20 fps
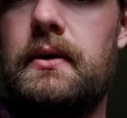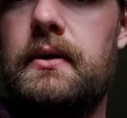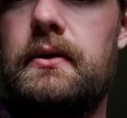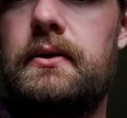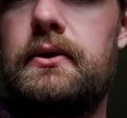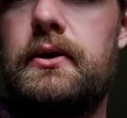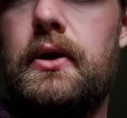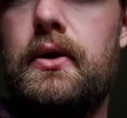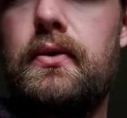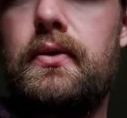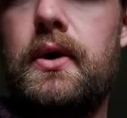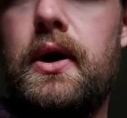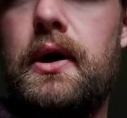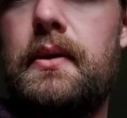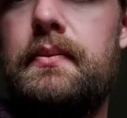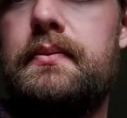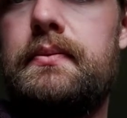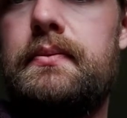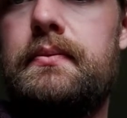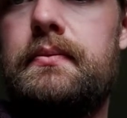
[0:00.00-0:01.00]
tone up
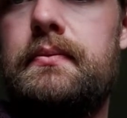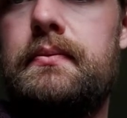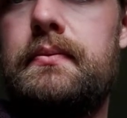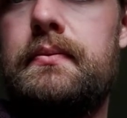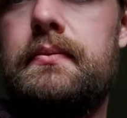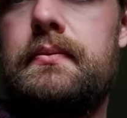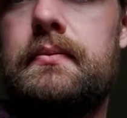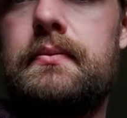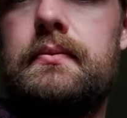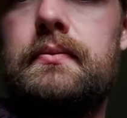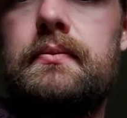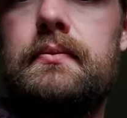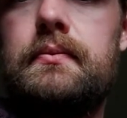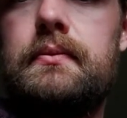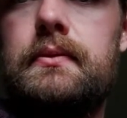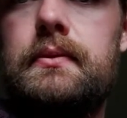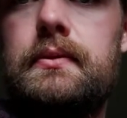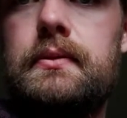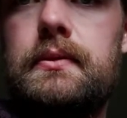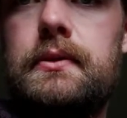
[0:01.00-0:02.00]

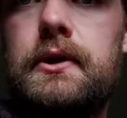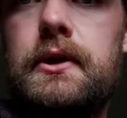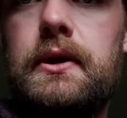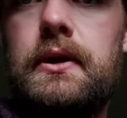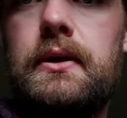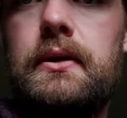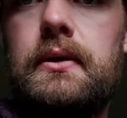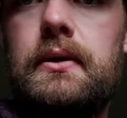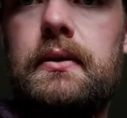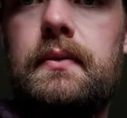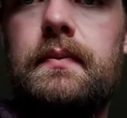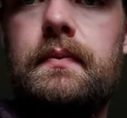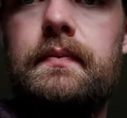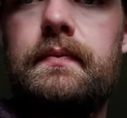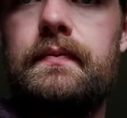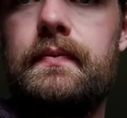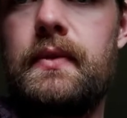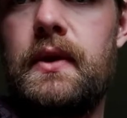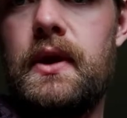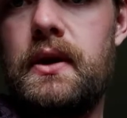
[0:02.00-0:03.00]
to E,
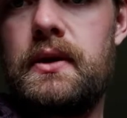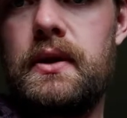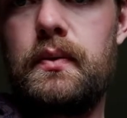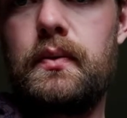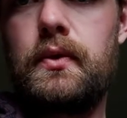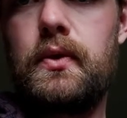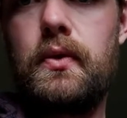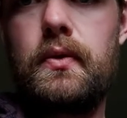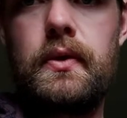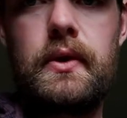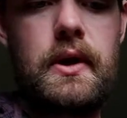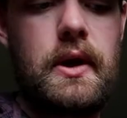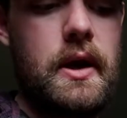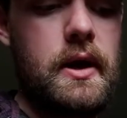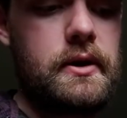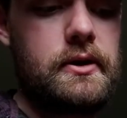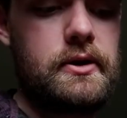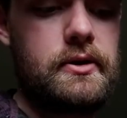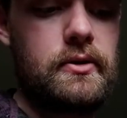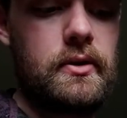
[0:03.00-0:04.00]
then we're going to the
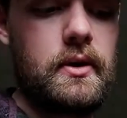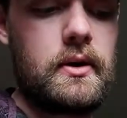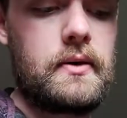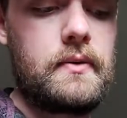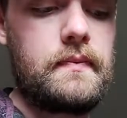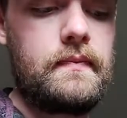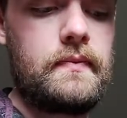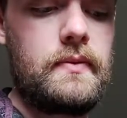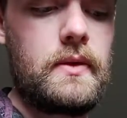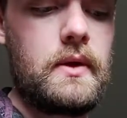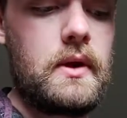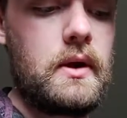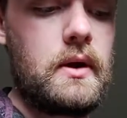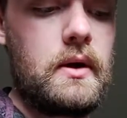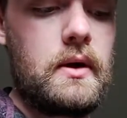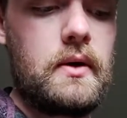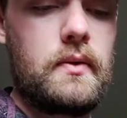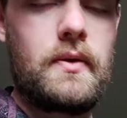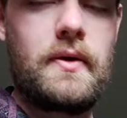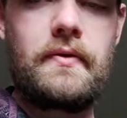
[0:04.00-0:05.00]
next string.
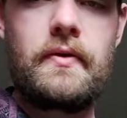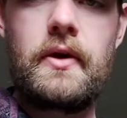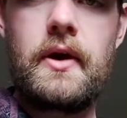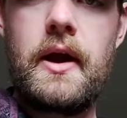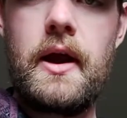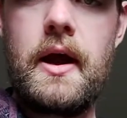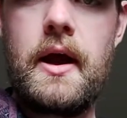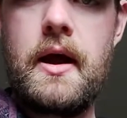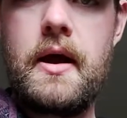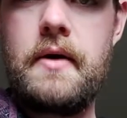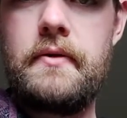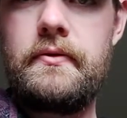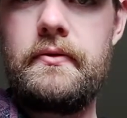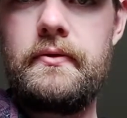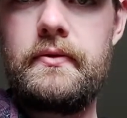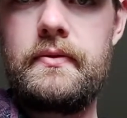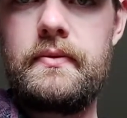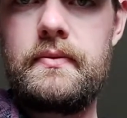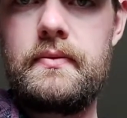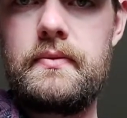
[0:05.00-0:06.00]
We have our F,
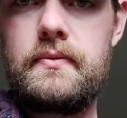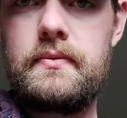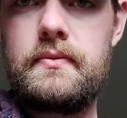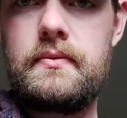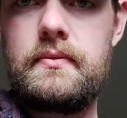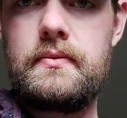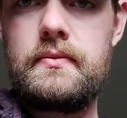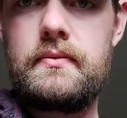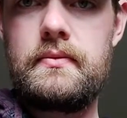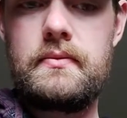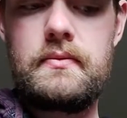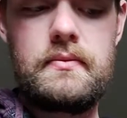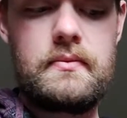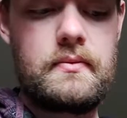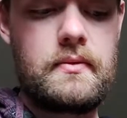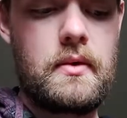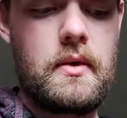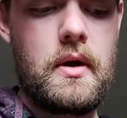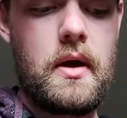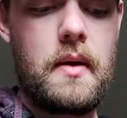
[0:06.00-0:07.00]

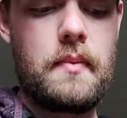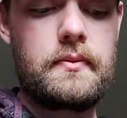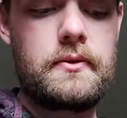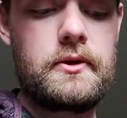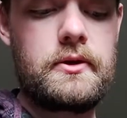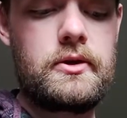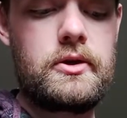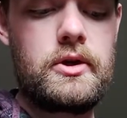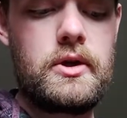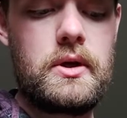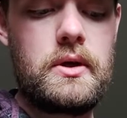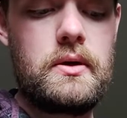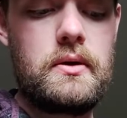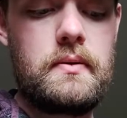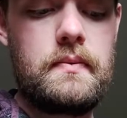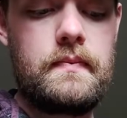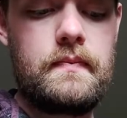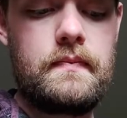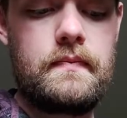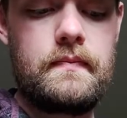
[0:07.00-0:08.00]
up to G,
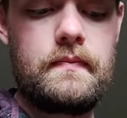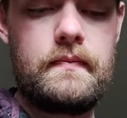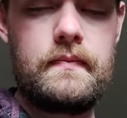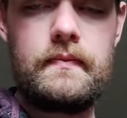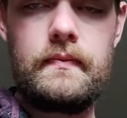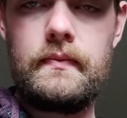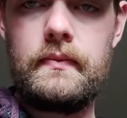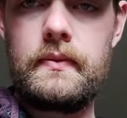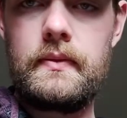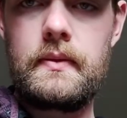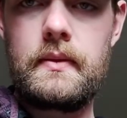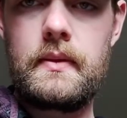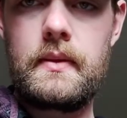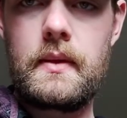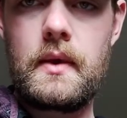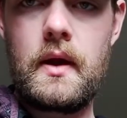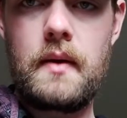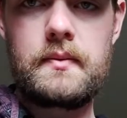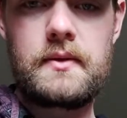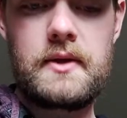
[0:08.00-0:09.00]

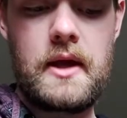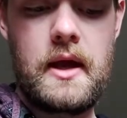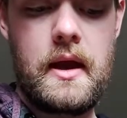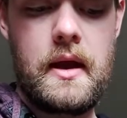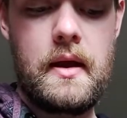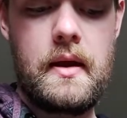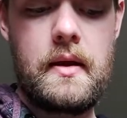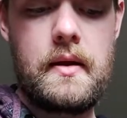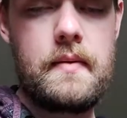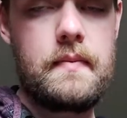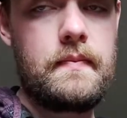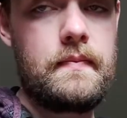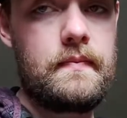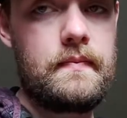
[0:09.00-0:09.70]
up to A.